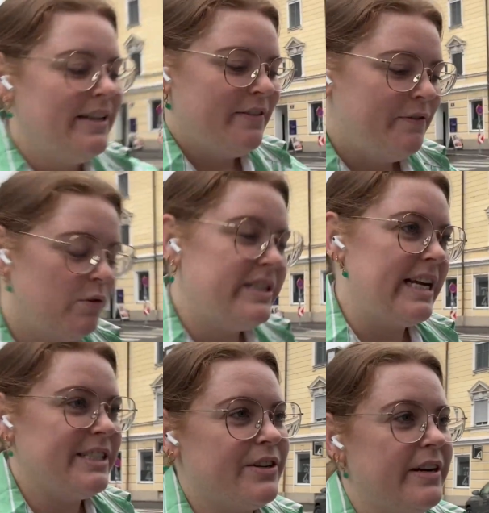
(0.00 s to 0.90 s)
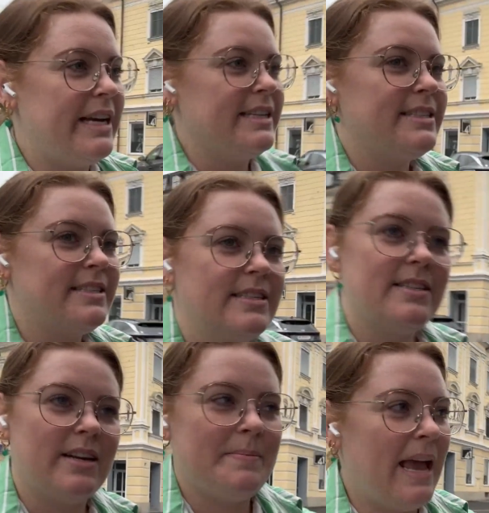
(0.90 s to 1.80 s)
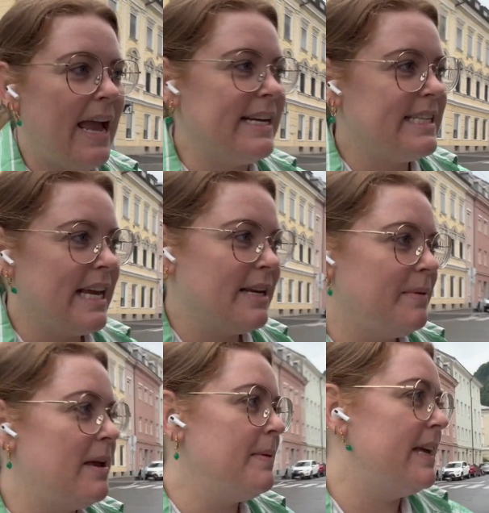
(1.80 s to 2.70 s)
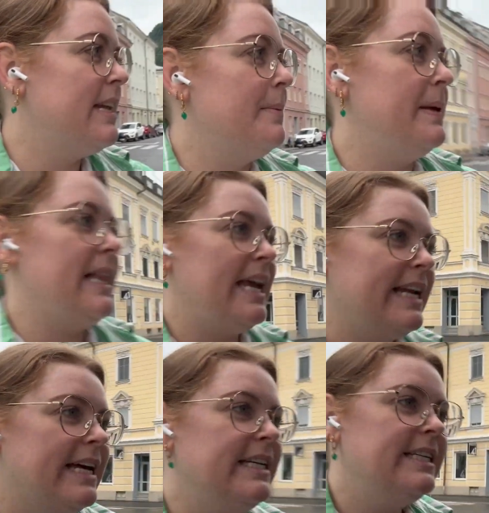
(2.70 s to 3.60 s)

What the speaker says: 14 degrees, it's going to be 18 maybe a bit later.